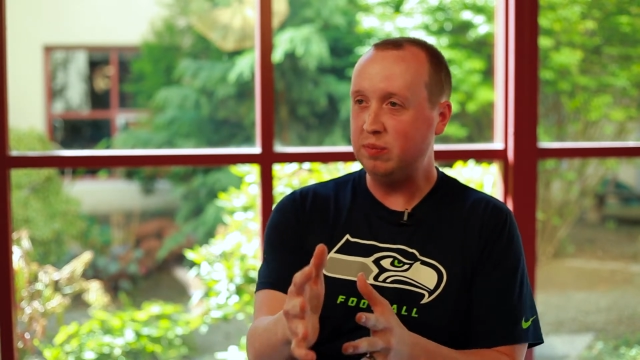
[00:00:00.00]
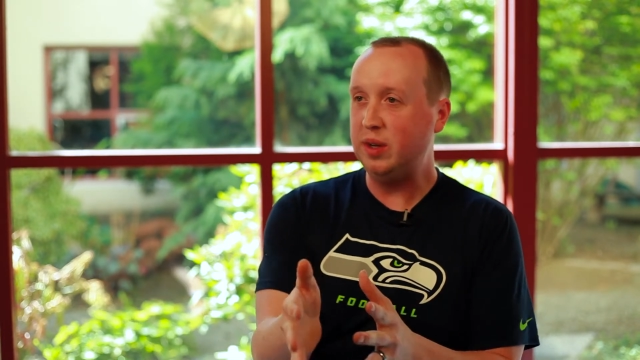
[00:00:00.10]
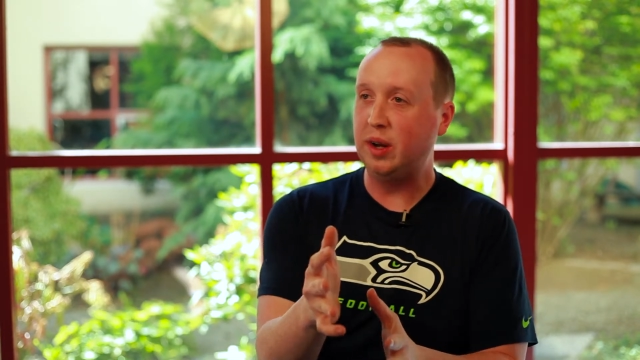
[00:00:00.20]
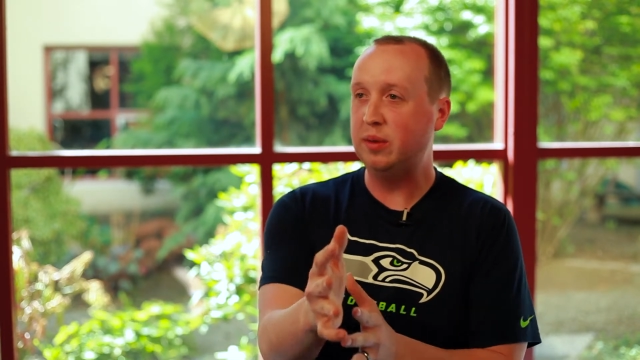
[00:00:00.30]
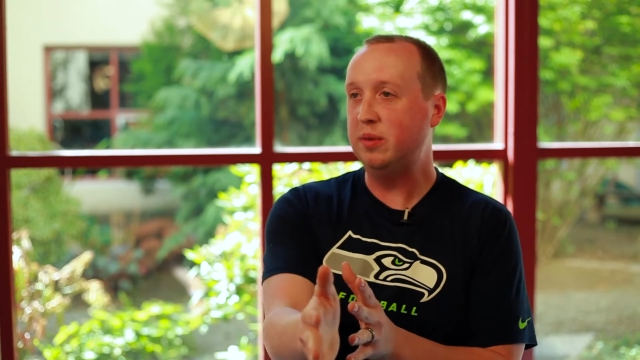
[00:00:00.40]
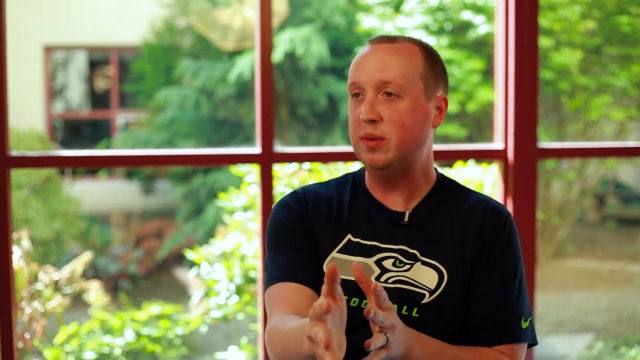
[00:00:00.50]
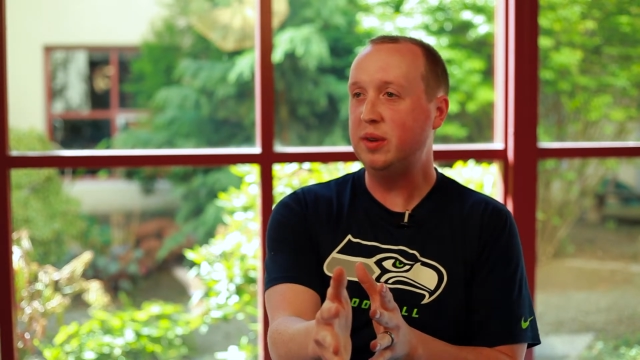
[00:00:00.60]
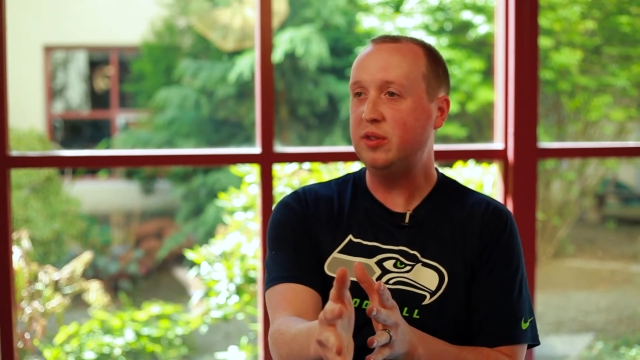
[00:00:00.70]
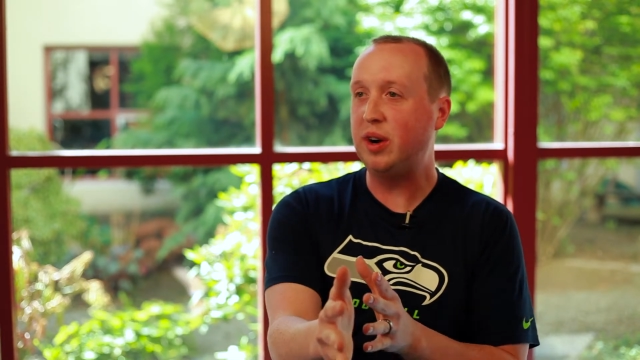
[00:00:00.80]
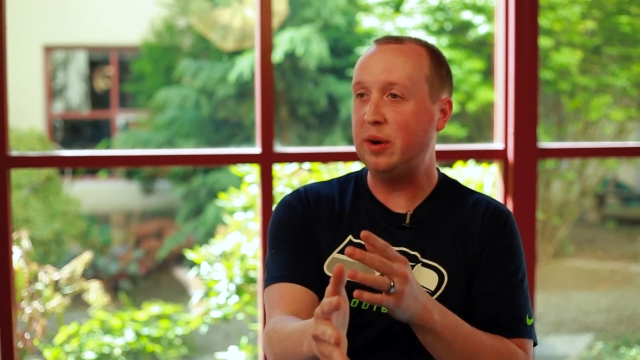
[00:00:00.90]
you know,
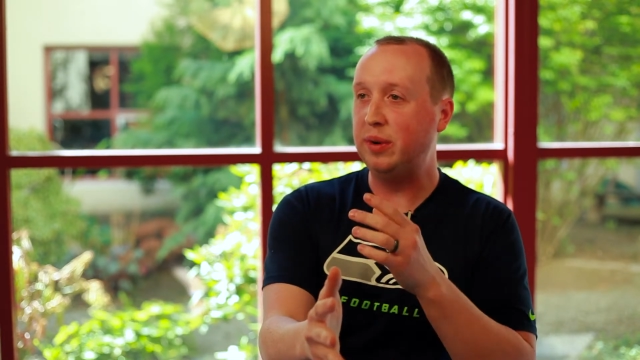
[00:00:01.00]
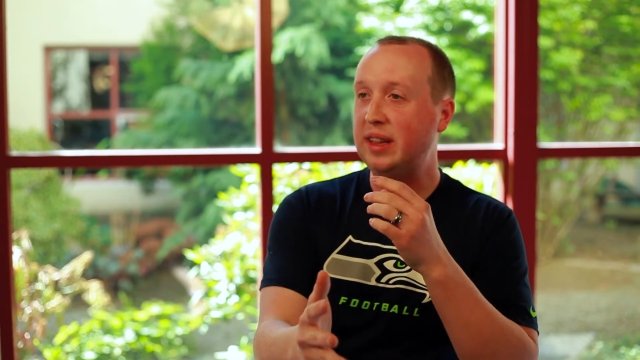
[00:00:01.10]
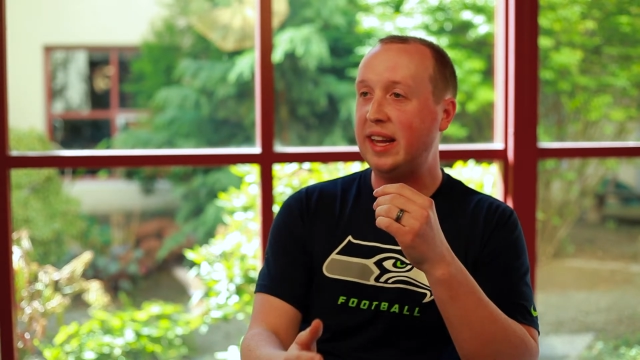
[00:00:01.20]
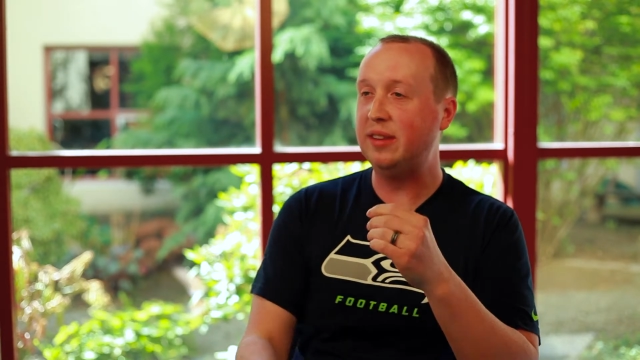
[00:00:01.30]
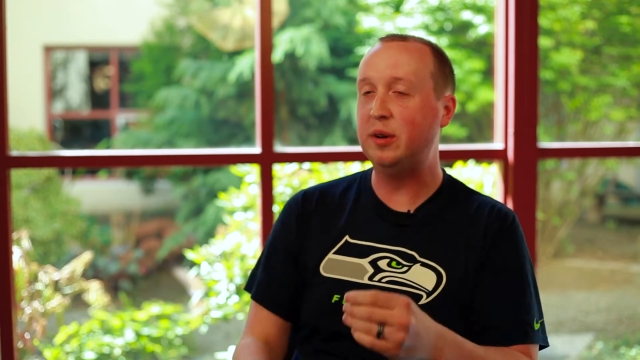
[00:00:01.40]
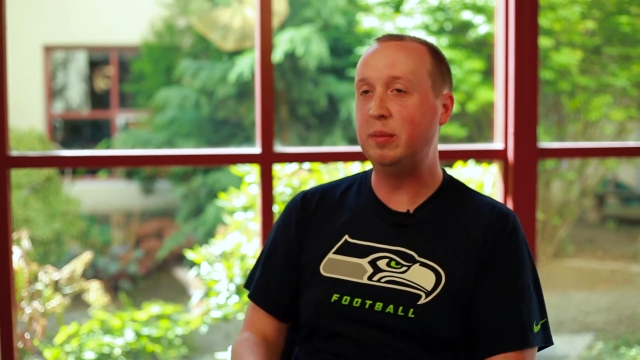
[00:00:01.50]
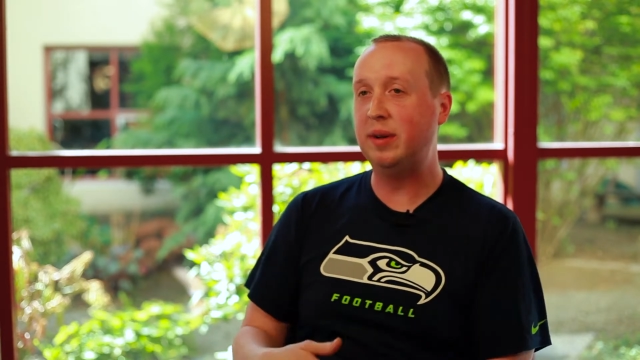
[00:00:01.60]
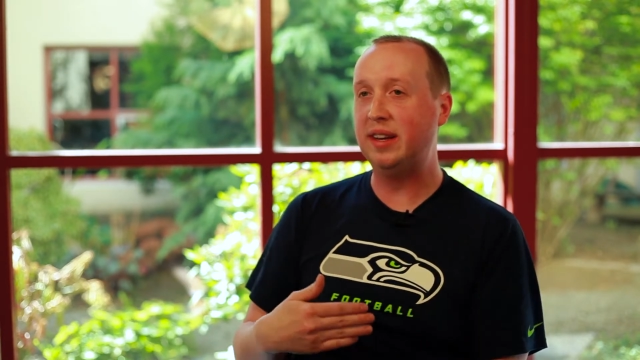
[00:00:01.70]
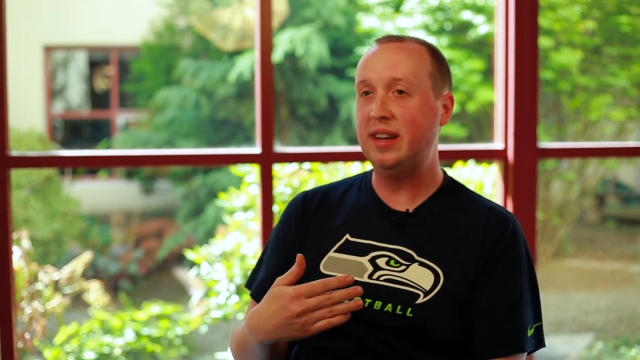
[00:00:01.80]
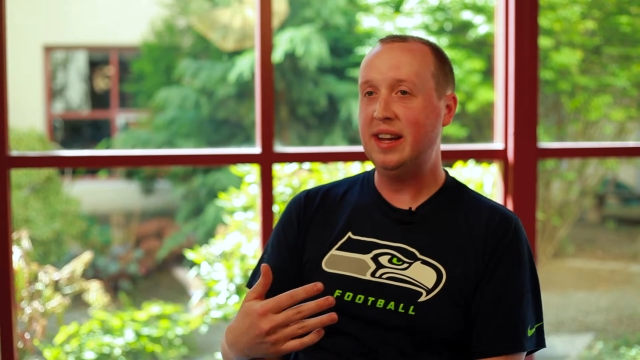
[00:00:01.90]
try and relay it to them,
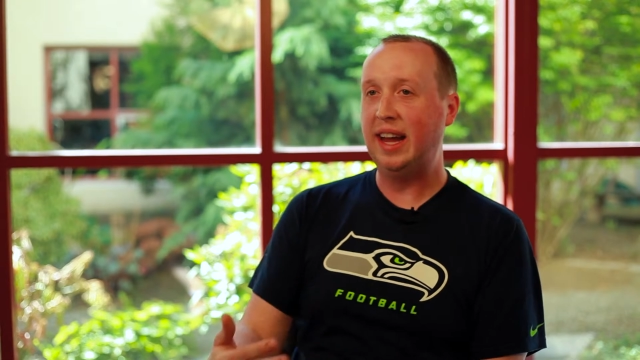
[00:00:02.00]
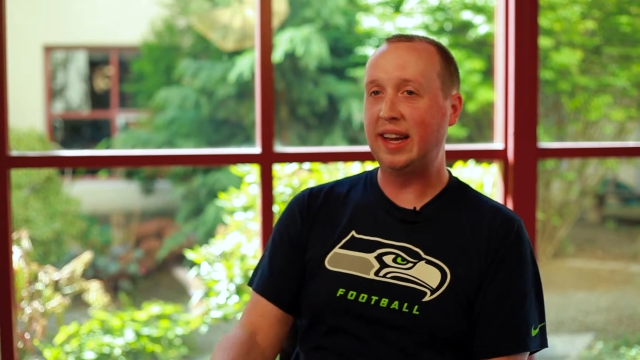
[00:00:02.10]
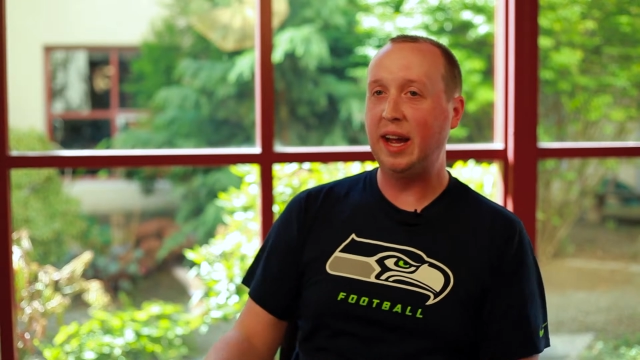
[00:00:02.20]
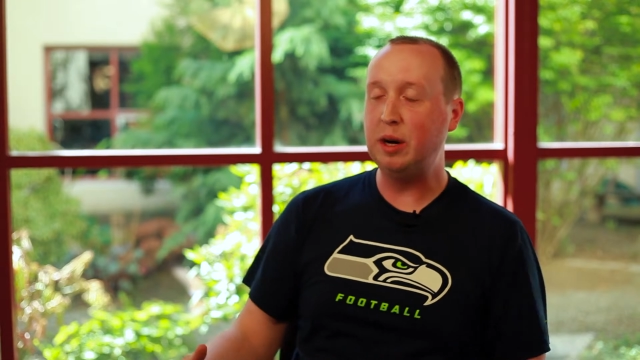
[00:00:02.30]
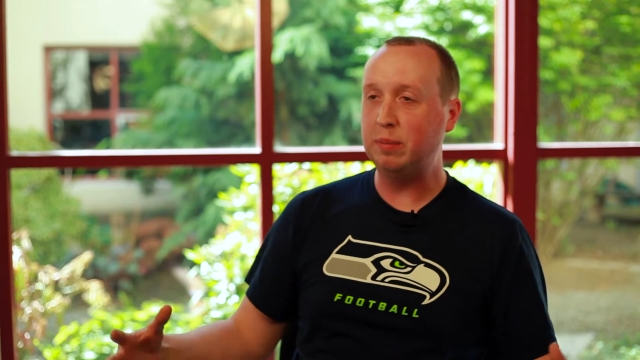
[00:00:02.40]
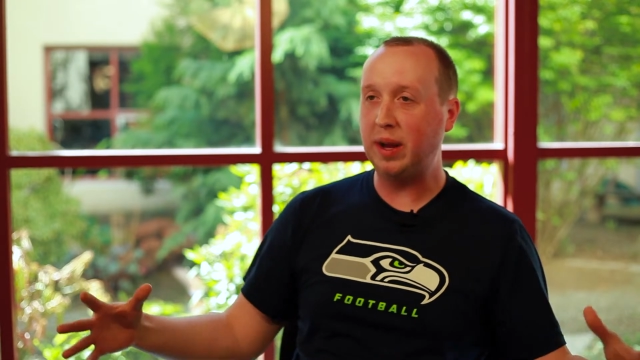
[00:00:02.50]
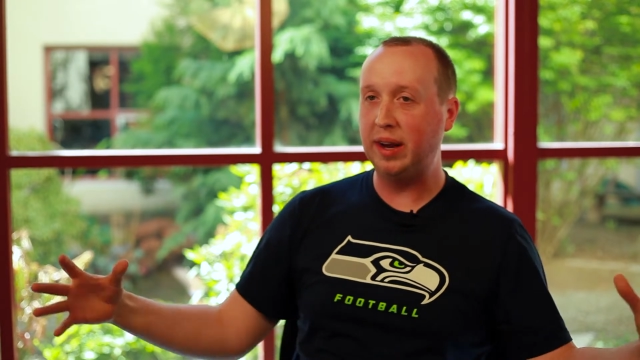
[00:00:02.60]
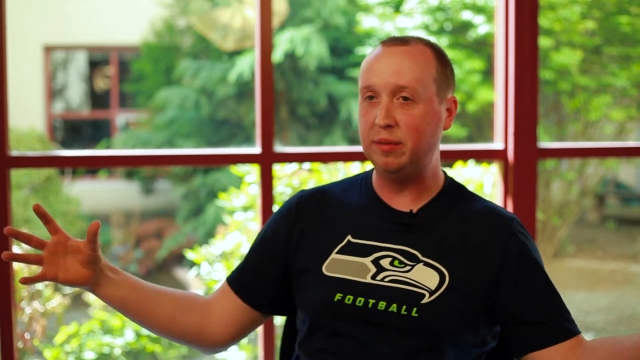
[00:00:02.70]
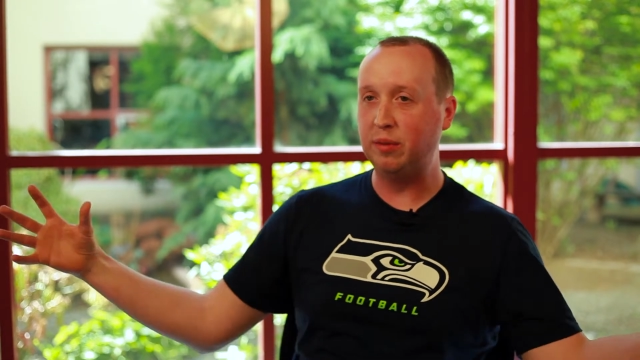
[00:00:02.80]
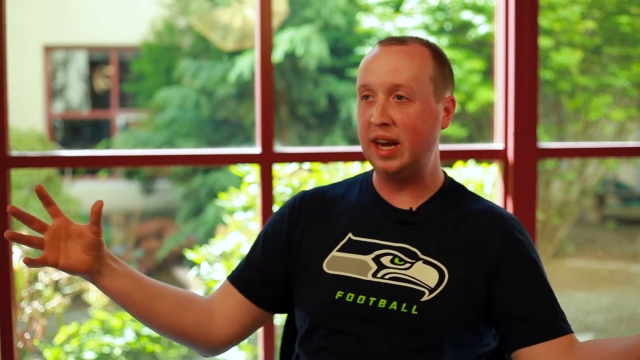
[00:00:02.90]
and I could help
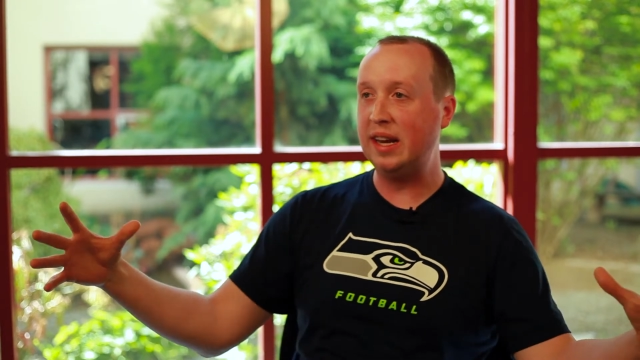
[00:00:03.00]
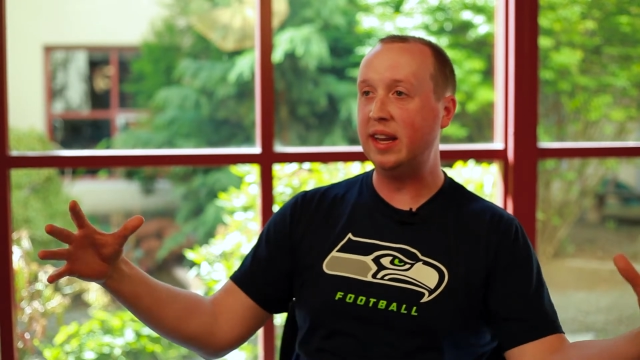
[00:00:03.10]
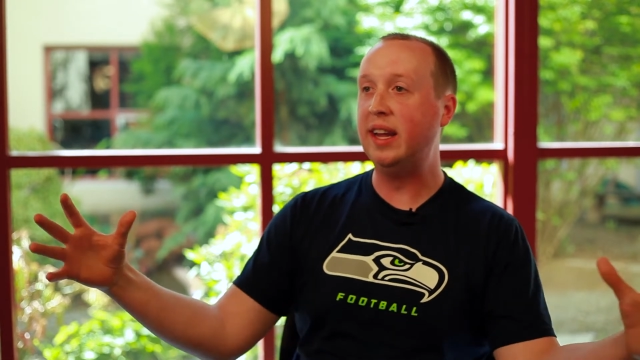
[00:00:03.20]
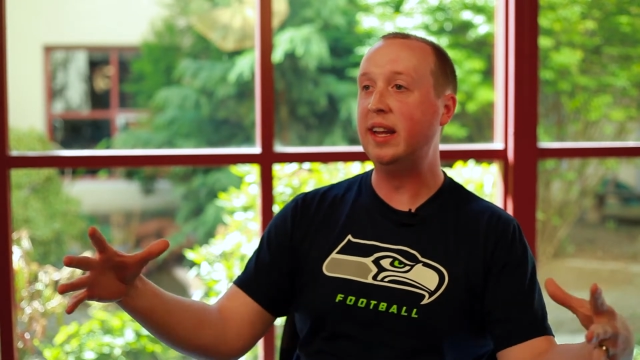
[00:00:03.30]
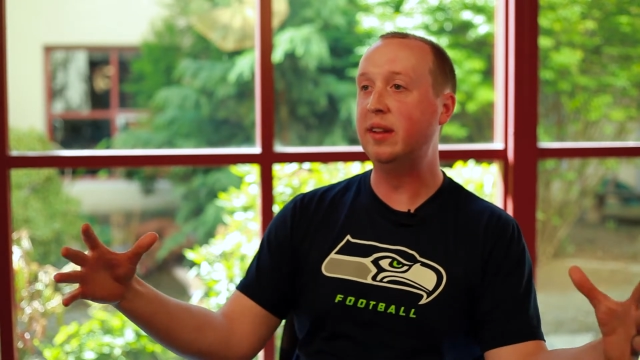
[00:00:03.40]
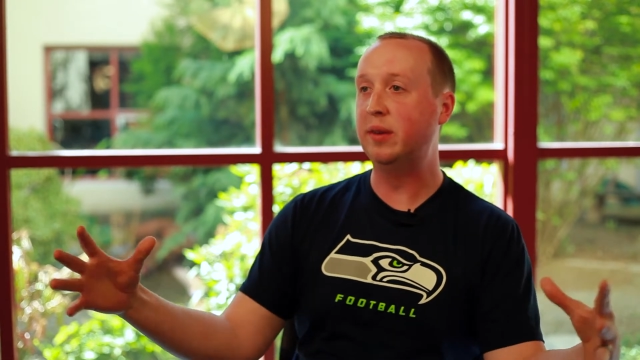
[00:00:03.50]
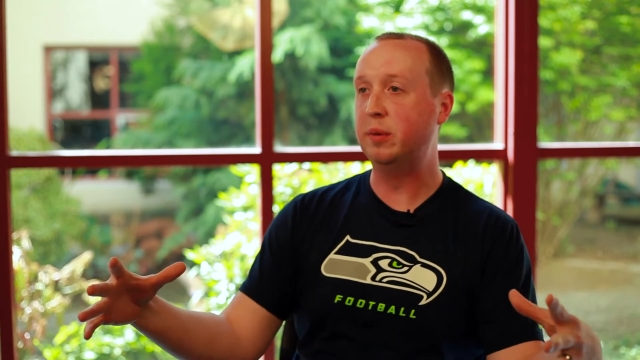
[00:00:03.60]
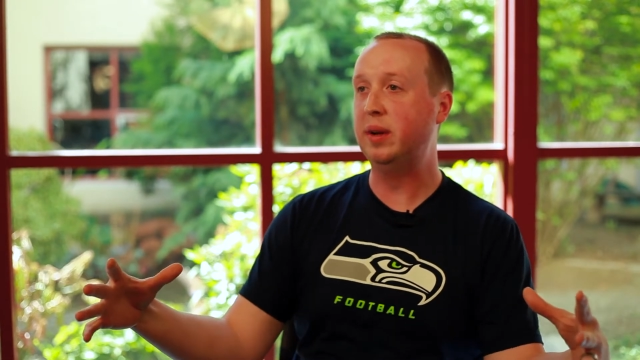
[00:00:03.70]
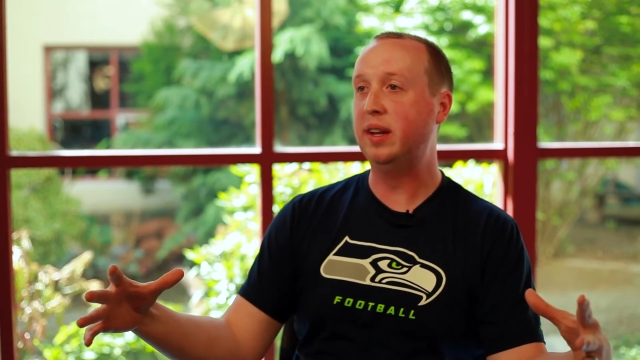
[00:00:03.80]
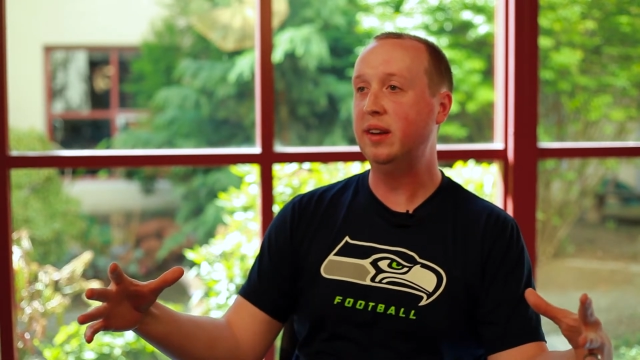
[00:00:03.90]
kind of rein it in a little
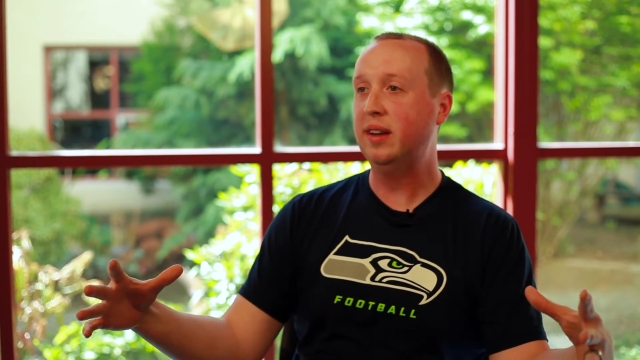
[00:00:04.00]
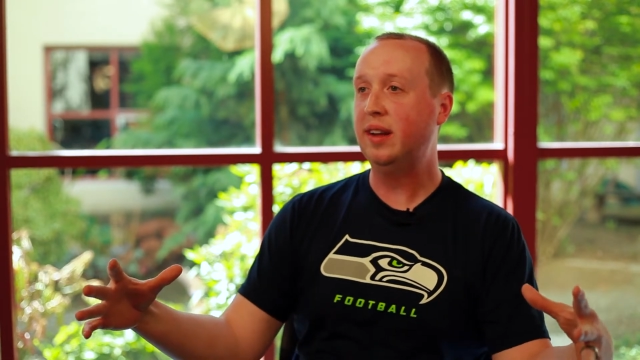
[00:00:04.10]
bit,